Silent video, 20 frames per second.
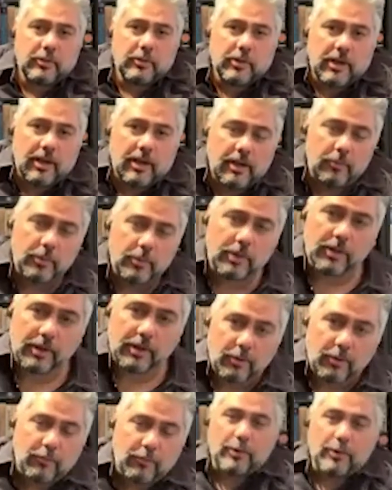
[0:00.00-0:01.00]
out how we're going to
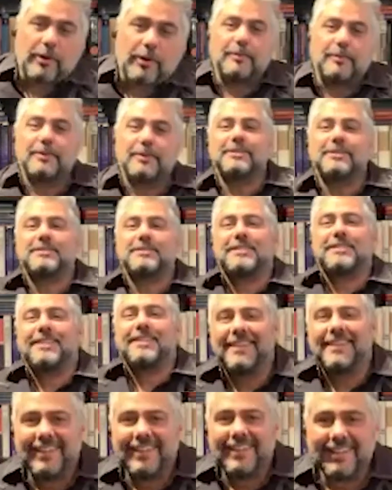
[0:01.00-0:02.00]
overcome this.
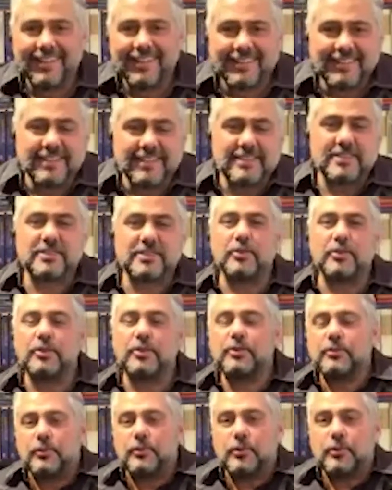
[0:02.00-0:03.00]
This is so
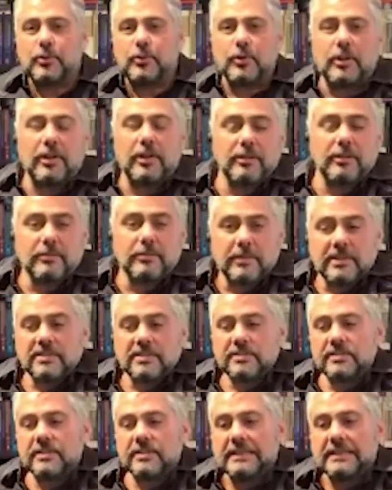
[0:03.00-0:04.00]
new for all of
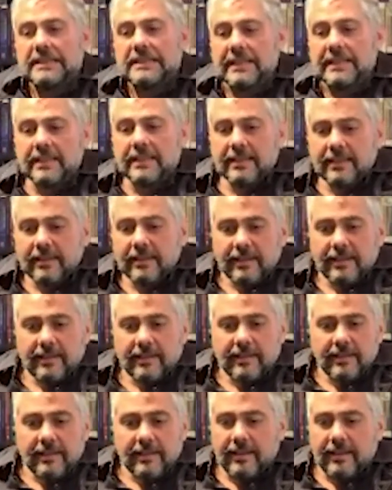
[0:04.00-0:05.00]
us. And
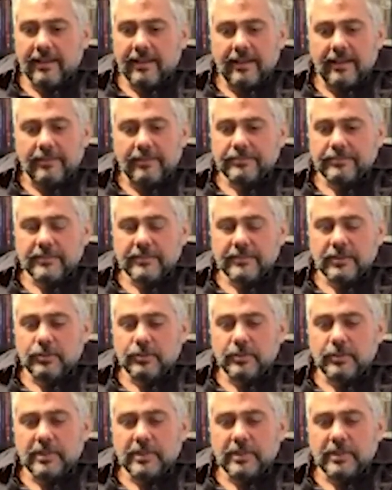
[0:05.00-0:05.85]
to me,